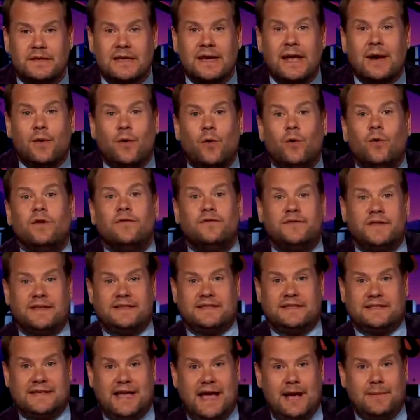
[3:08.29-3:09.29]
Now, all of
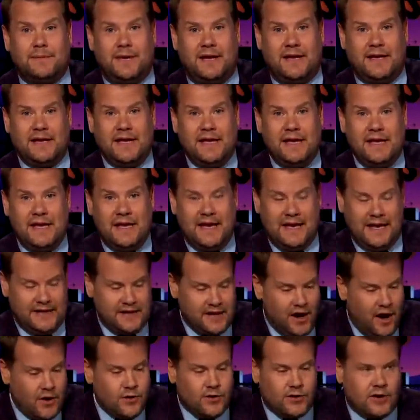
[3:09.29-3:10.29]
this is happening
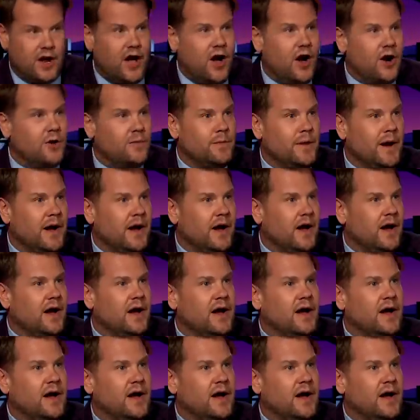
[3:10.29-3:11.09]
in Oklahoma,